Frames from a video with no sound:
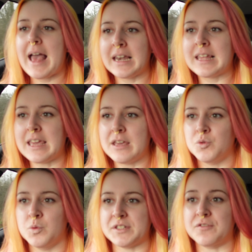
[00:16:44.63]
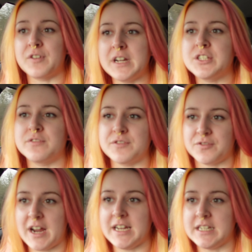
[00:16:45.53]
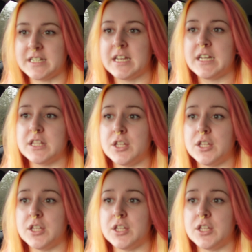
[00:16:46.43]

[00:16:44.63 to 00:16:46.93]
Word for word: Ellie was a friend of a friend